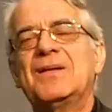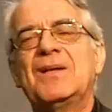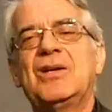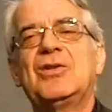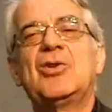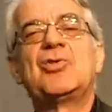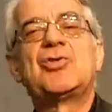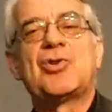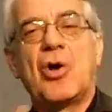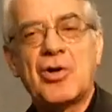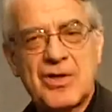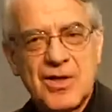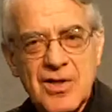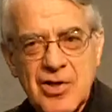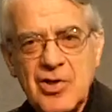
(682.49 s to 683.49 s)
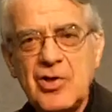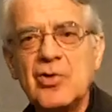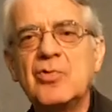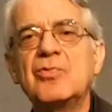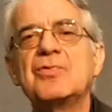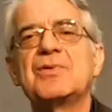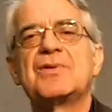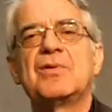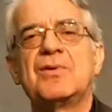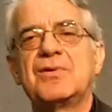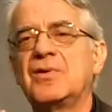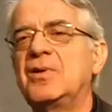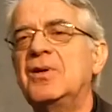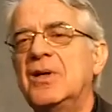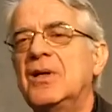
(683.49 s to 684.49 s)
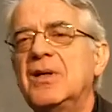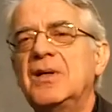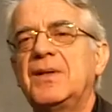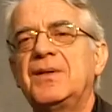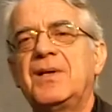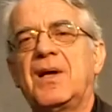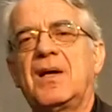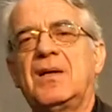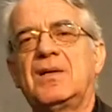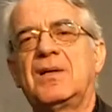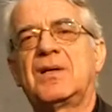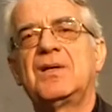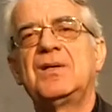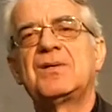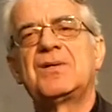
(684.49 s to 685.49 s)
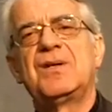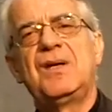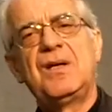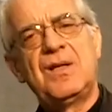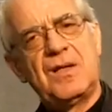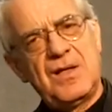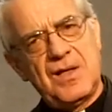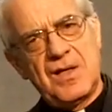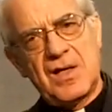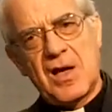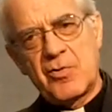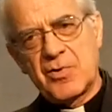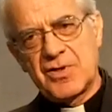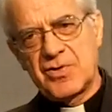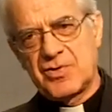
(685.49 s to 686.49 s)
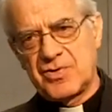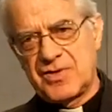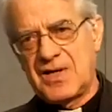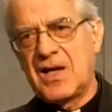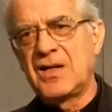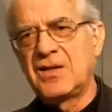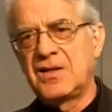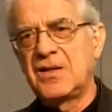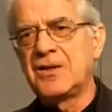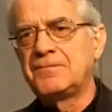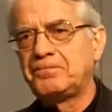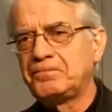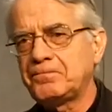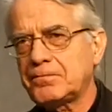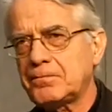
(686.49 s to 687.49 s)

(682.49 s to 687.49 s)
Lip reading: The shocking news, also, there is in our society